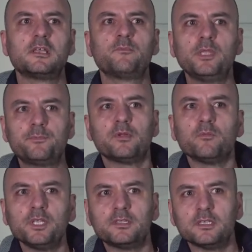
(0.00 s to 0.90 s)
People
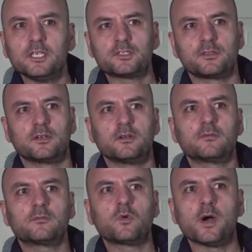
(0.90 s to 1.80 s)
meet each other
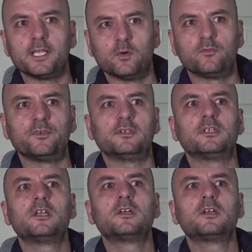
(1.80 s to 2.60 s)
quite often.